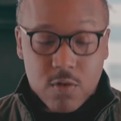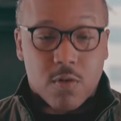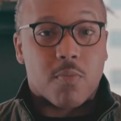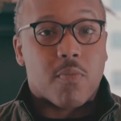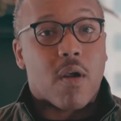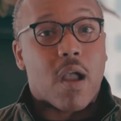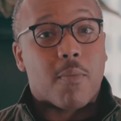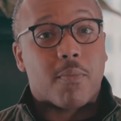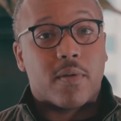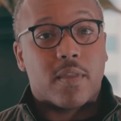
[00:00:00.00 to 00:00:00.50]

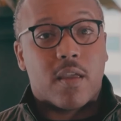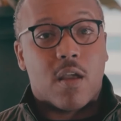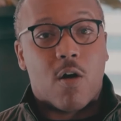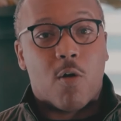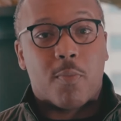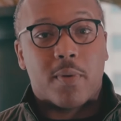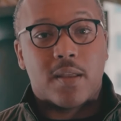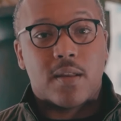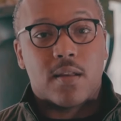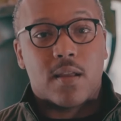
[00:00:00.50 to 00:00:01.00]
properly
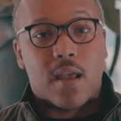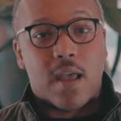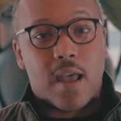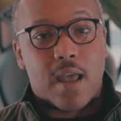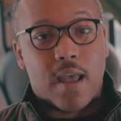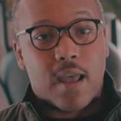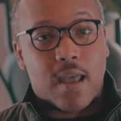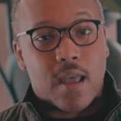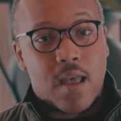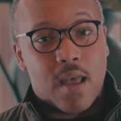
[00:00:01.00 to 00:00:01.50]
open
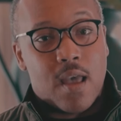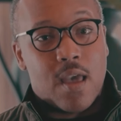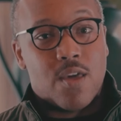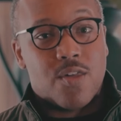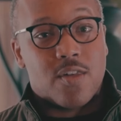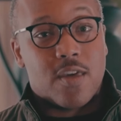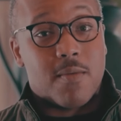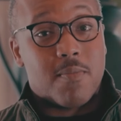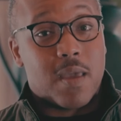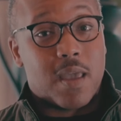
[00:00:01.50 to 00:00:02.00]
a
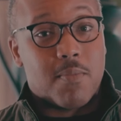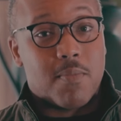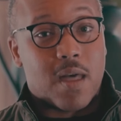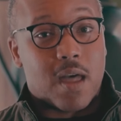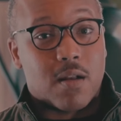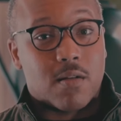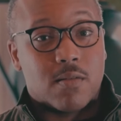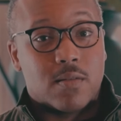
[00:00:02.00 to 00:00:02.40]
champagne bottle.